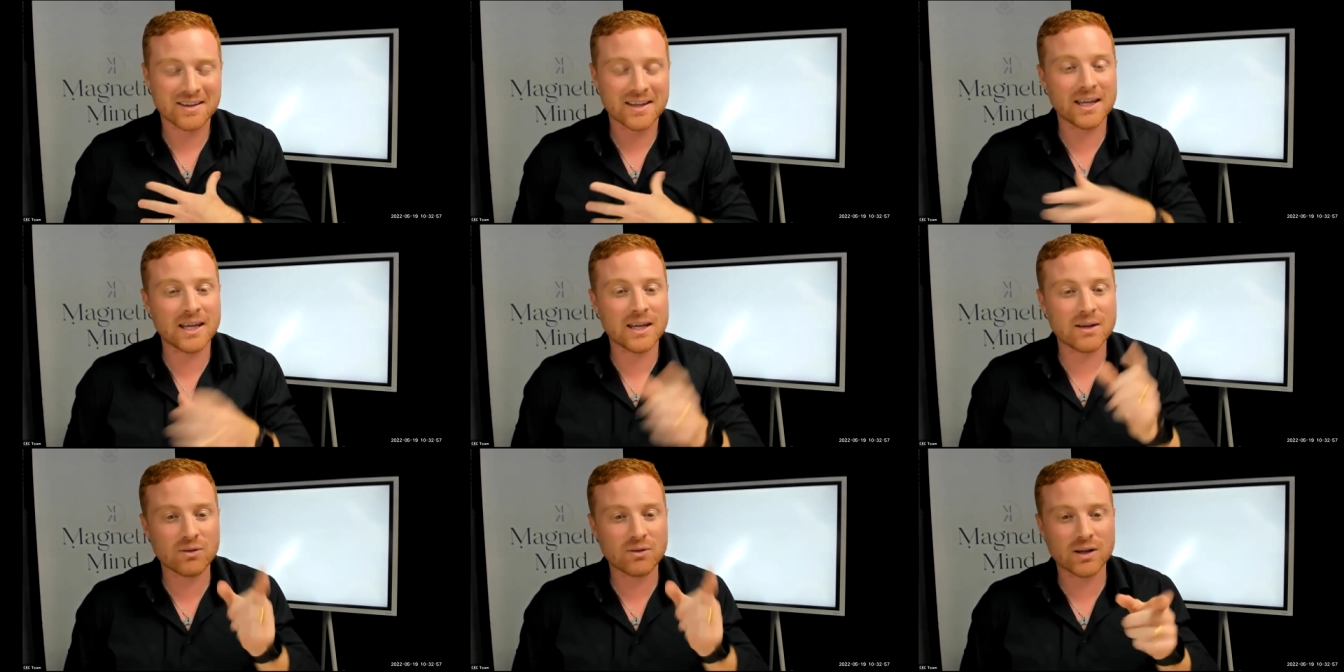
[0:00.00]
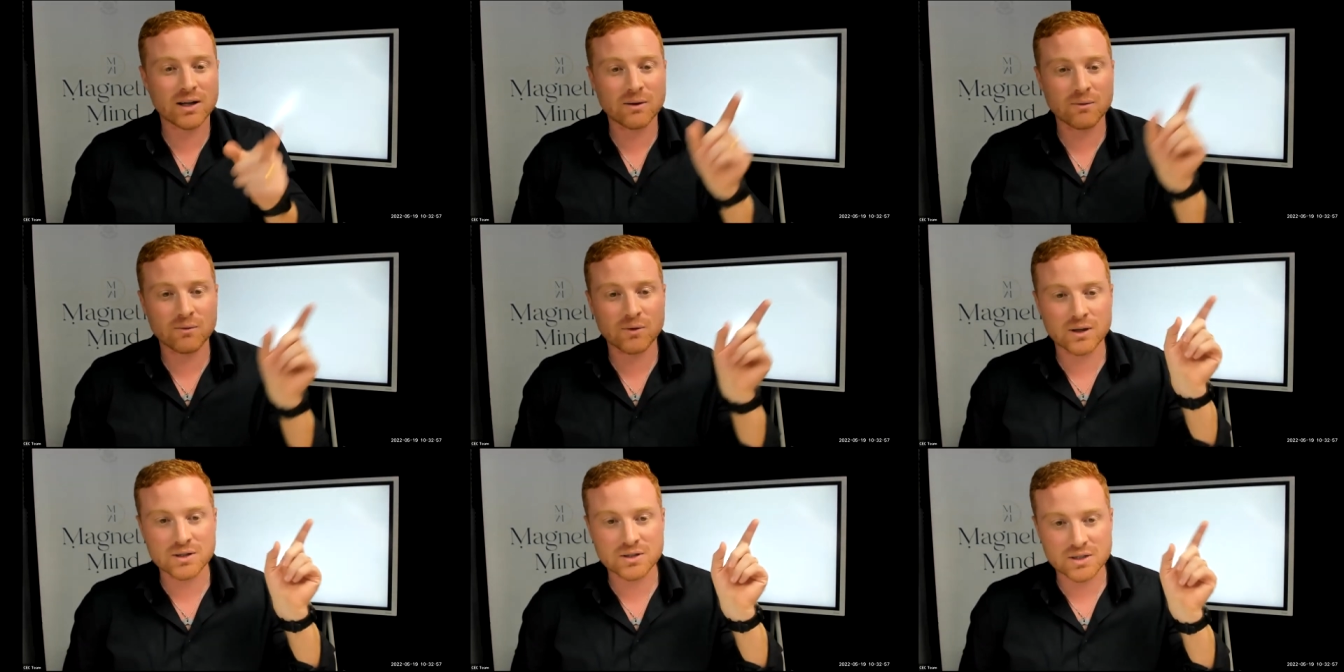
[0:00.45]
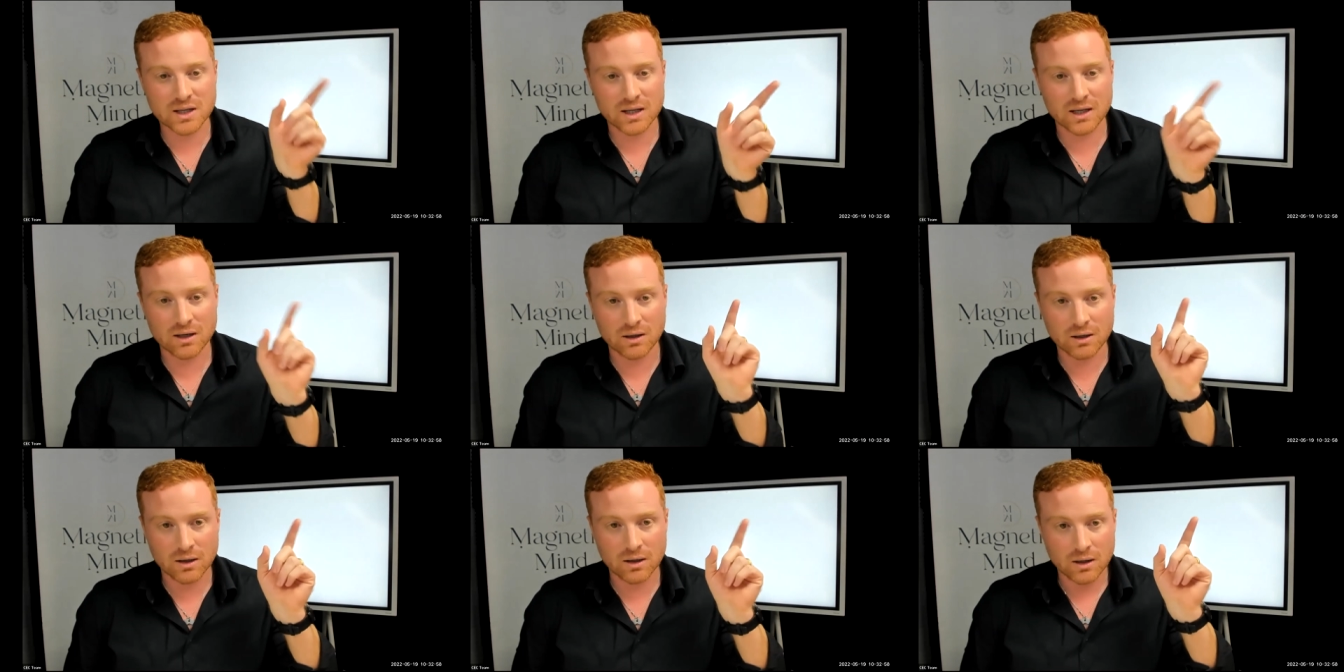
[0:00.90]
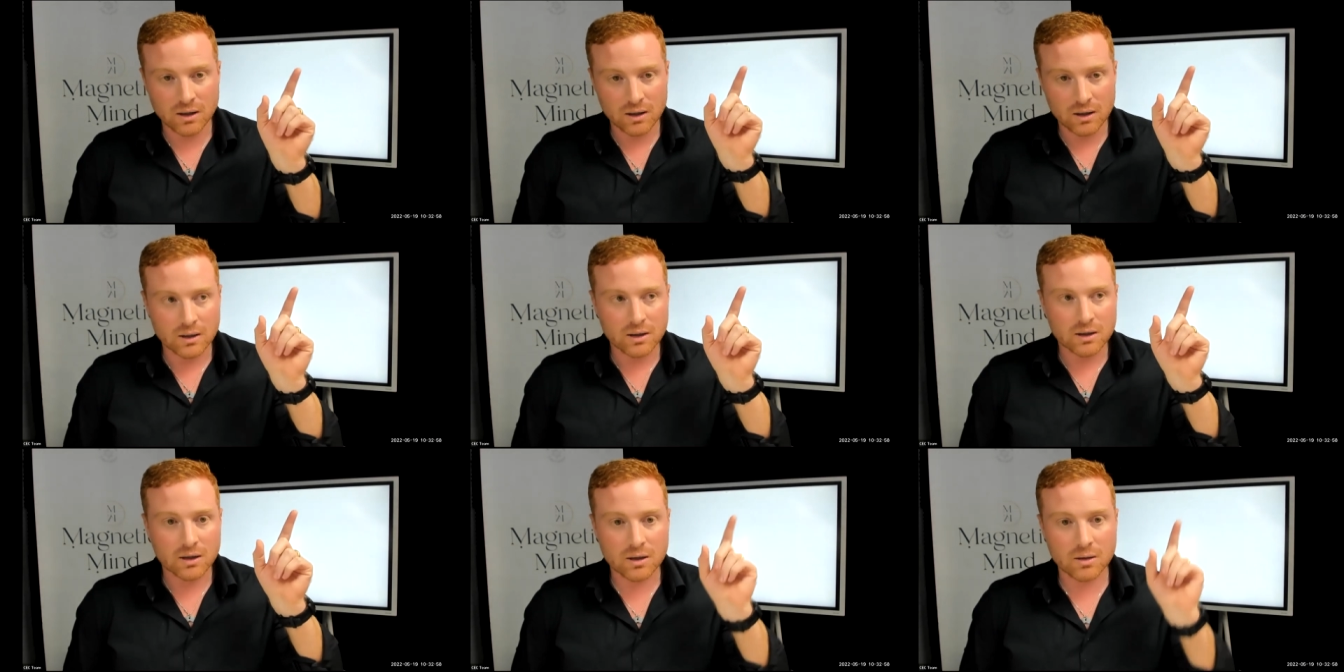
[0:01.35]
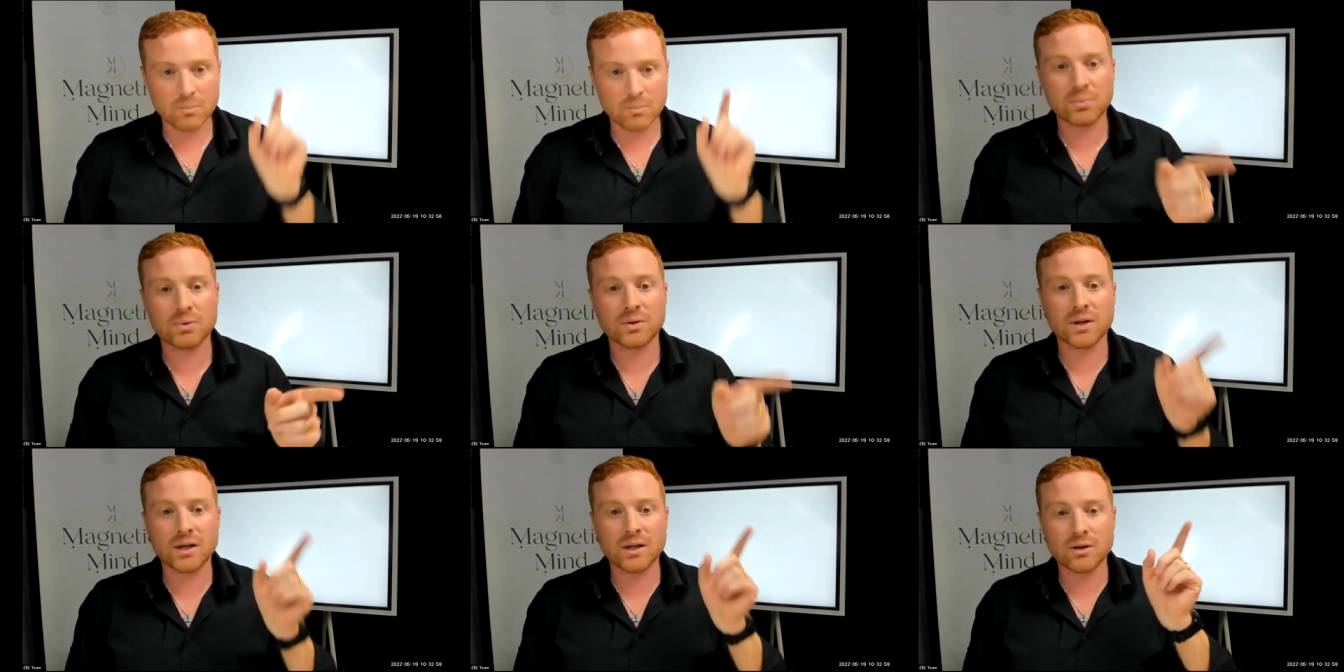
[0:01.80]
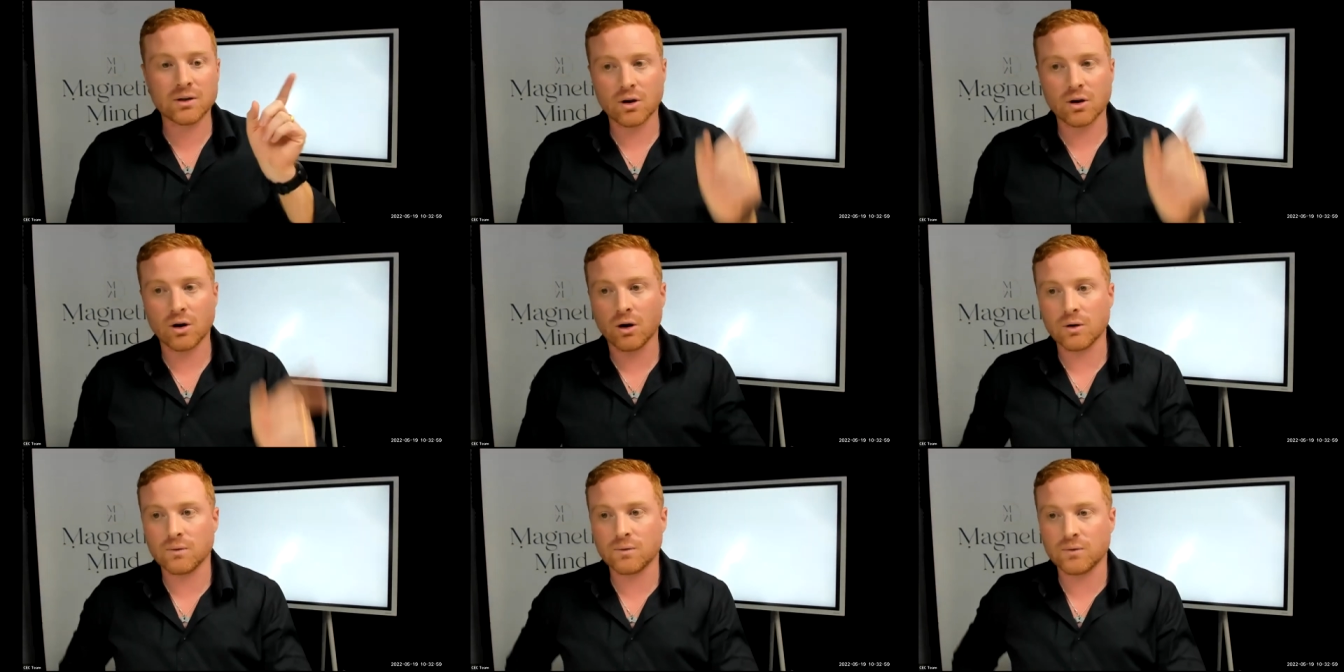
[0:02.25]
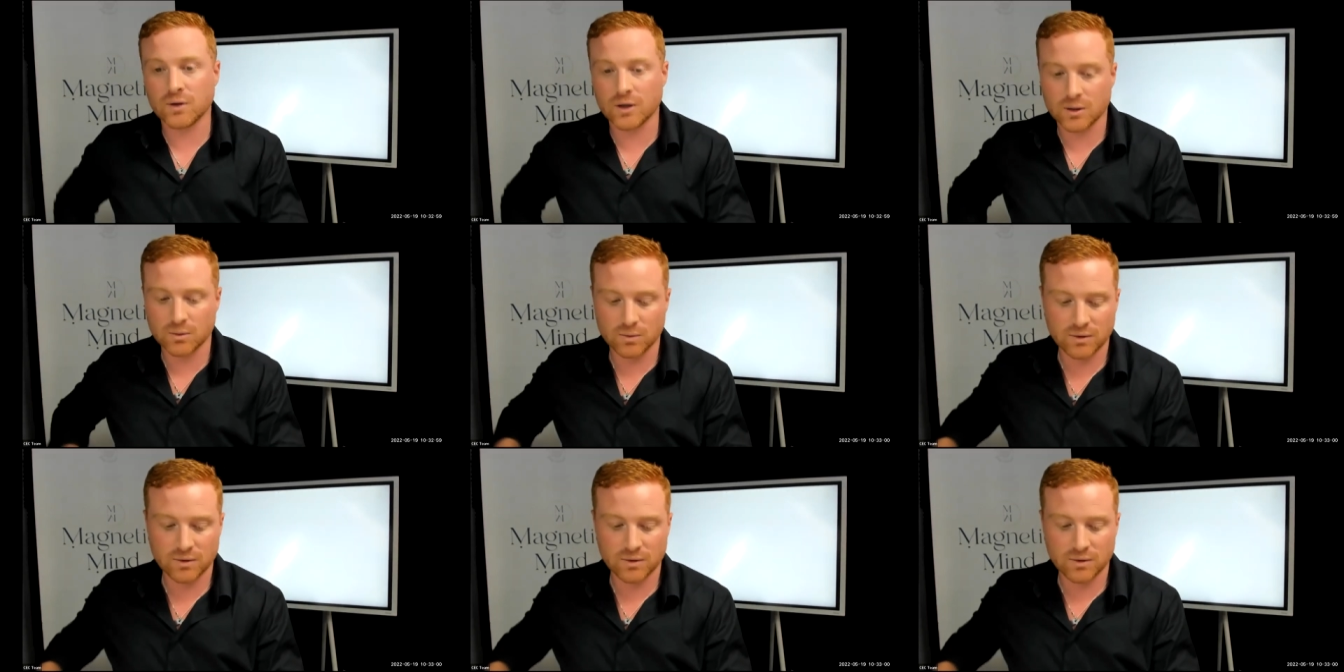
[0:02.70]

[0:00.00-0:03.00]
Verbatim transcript: even if it's in complete conflict